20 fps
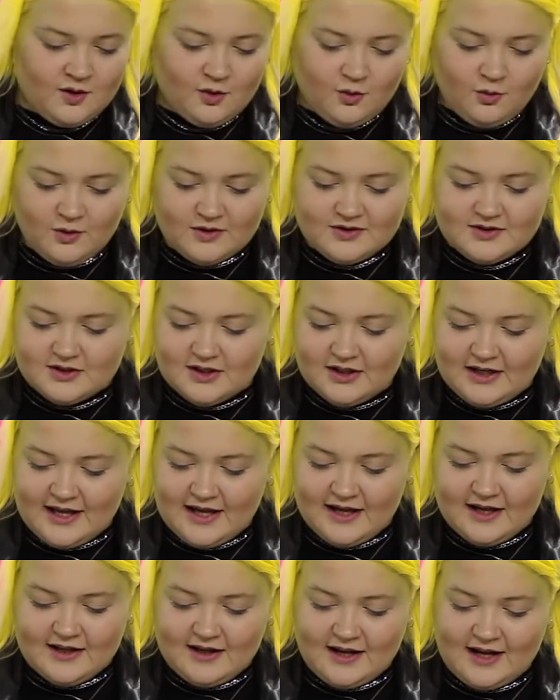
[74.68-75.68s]
Who was the la
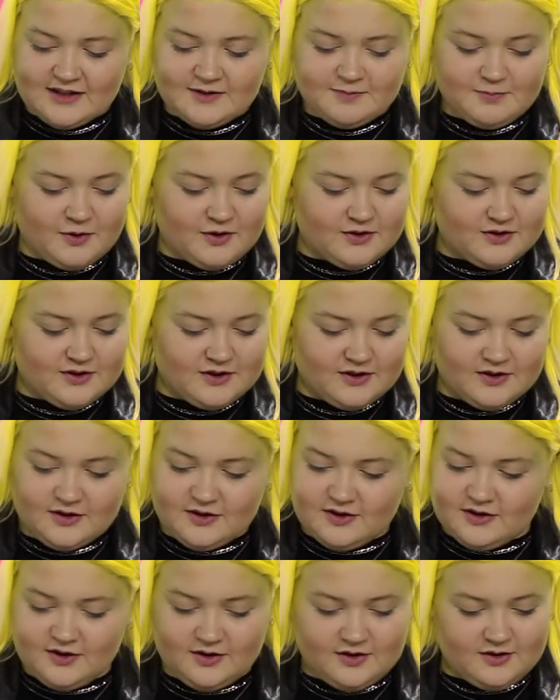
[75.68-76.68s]
last
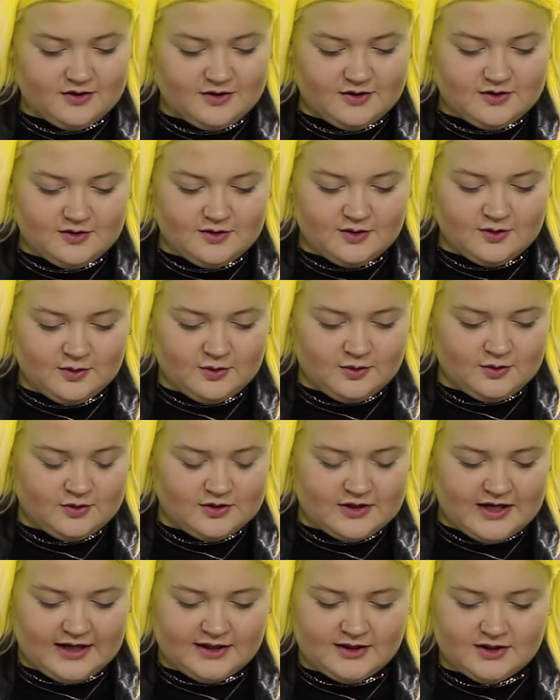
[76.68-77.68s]
person to
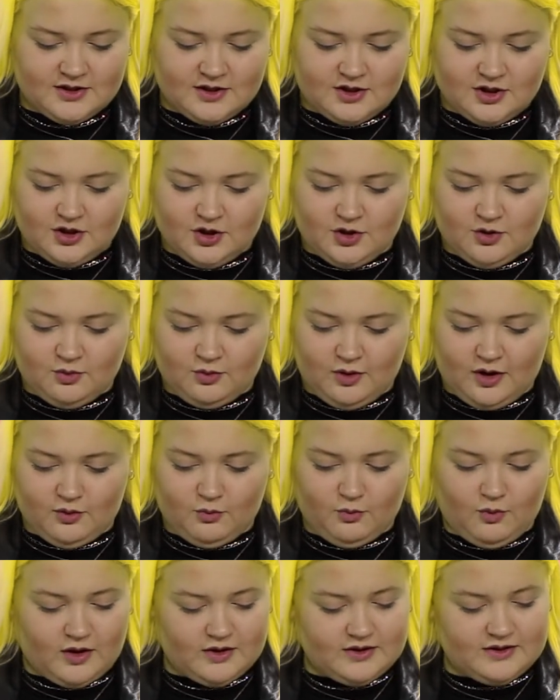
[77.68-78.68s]
text you
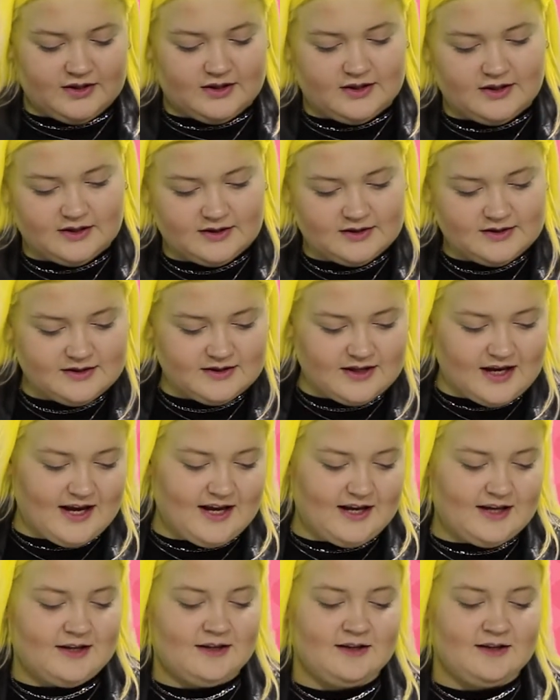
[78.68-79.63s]
and what did it say?